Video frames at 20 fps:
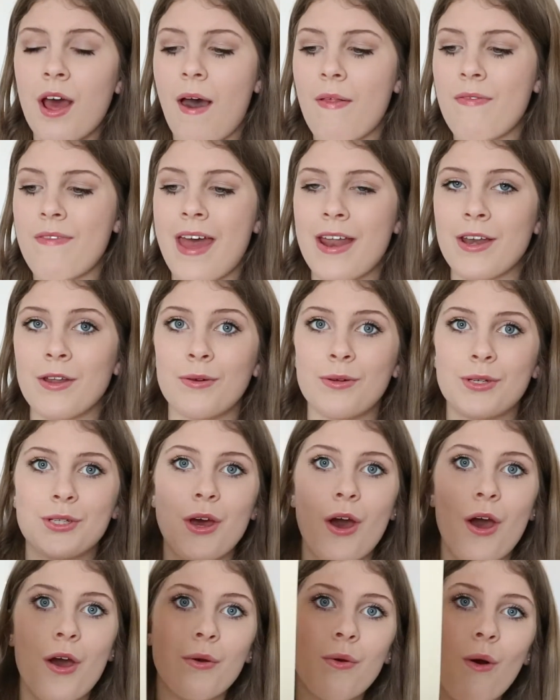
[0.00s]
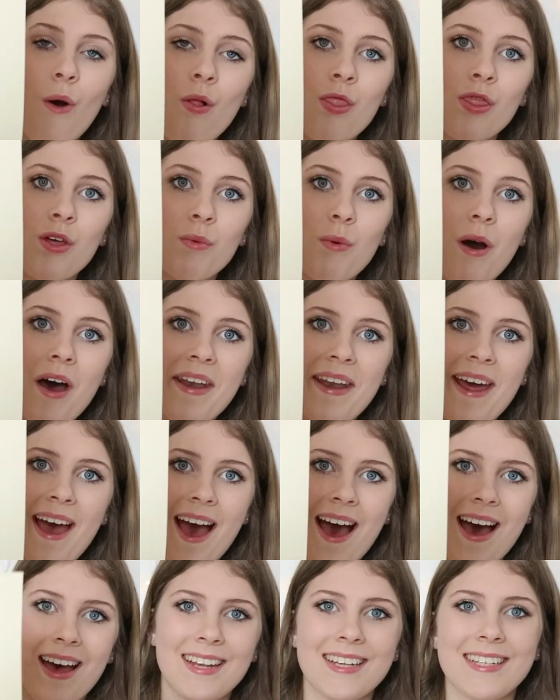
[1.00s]
And then you would go on the one
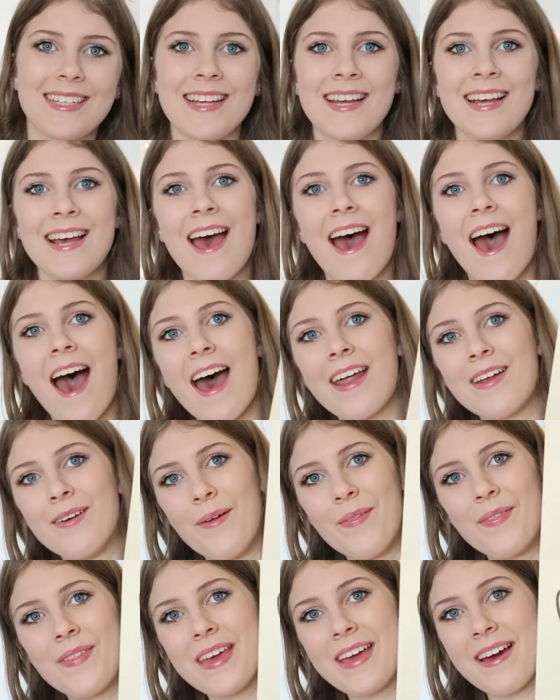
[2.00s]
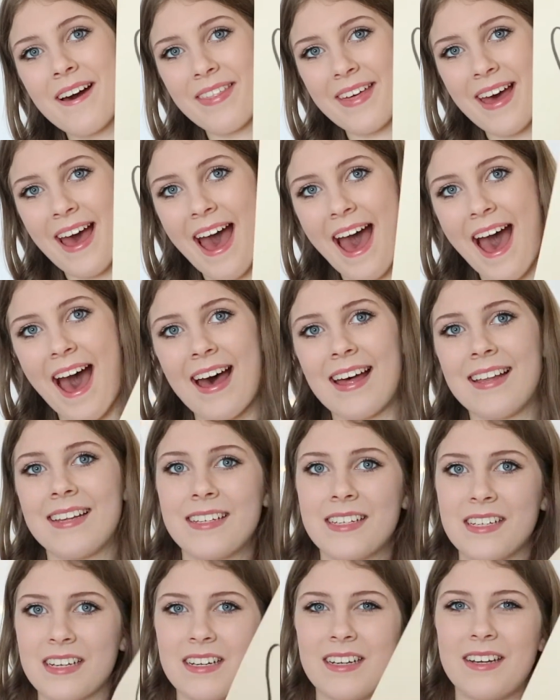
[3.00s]
hand and on the other
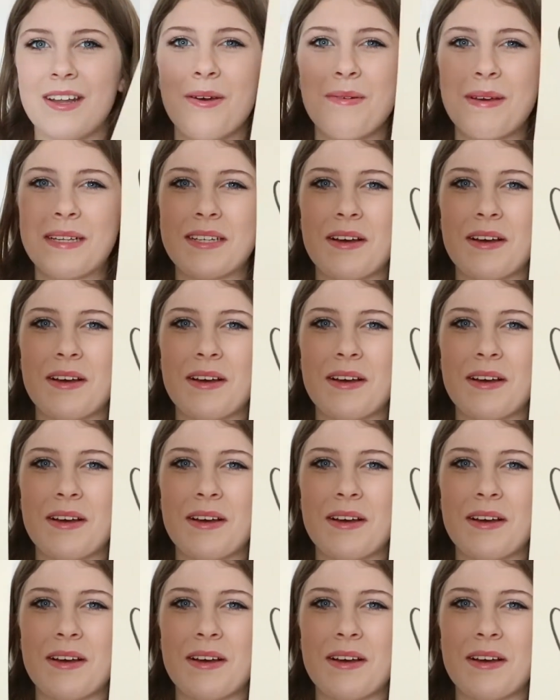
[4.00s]
hand. I know it's